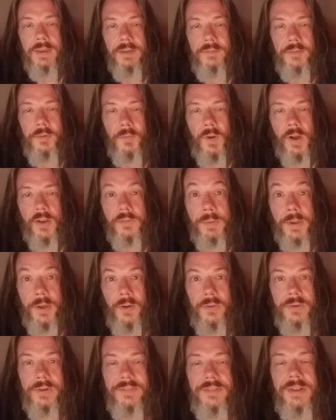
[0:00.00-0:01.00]
If you've watched my
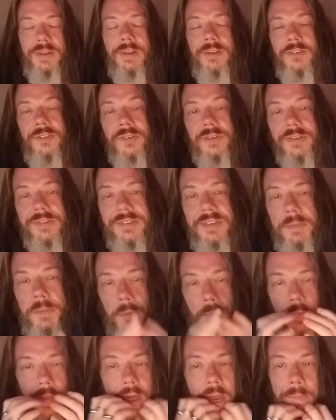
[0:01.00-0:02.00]
older videos, you can see me
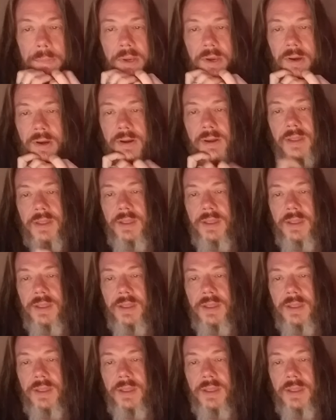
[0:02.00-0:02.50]
without a beard.